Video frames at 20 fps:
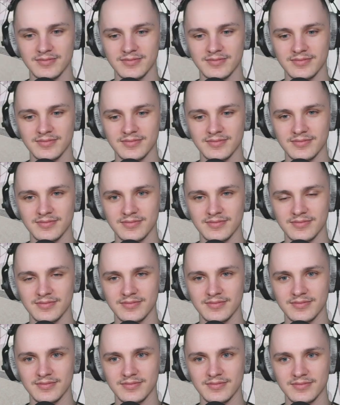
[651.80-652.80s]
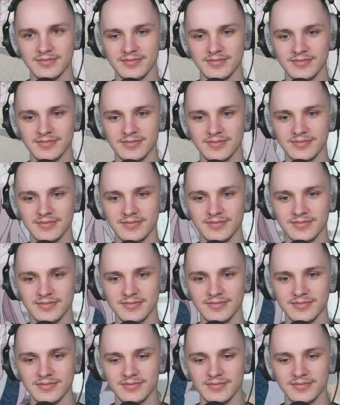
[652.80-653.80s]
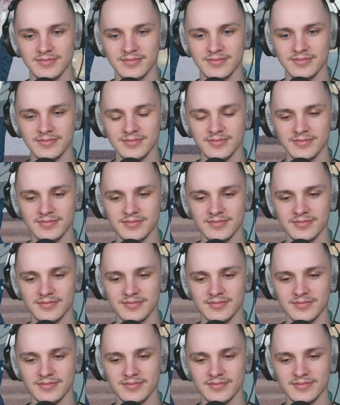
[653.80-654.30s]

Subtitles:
No one is speaking in this clip.